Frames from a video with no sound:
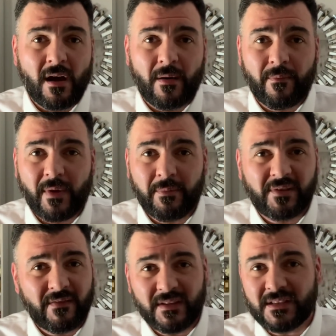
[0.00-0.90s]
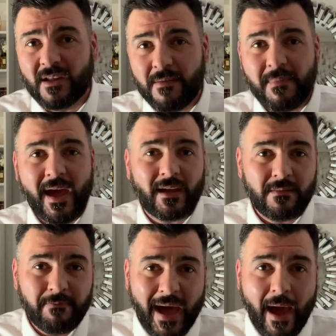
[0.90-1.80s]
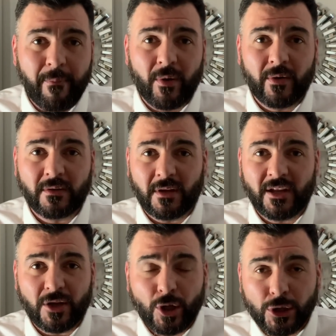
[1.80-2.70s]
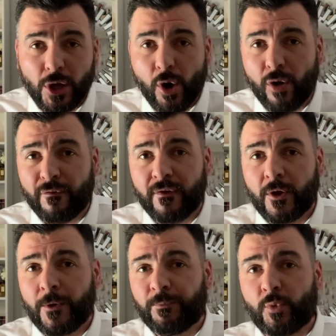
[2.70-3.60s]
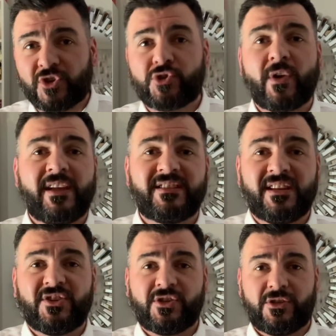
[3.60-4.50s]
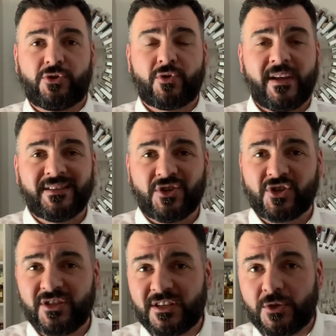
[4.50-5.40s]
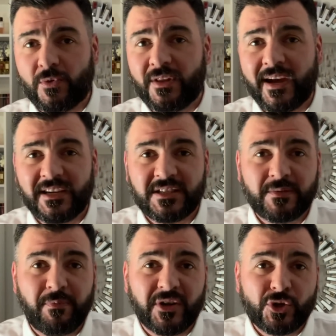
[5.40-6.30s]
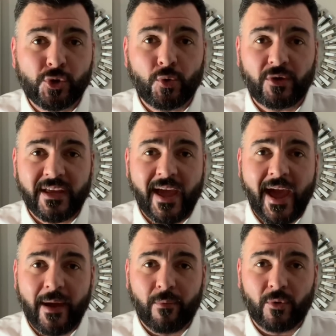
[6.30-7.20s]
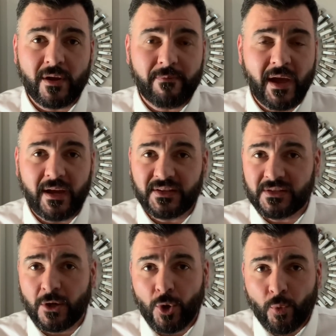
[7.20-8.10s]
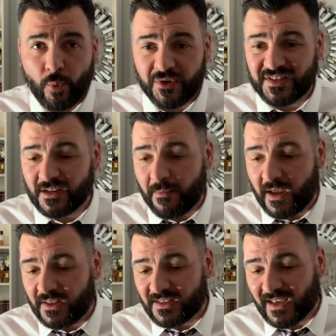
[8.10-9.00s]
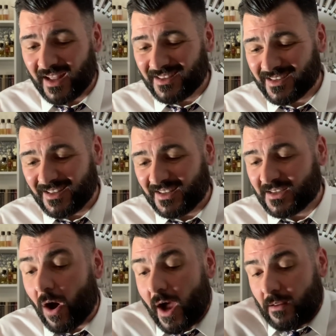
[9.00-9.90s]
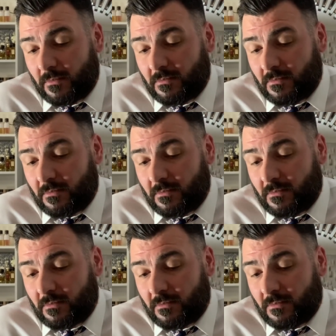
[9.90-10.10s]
I believe it's nutmeg and pepper and clove, which transitions into a nice patchouli ambery base with some incense, and it's got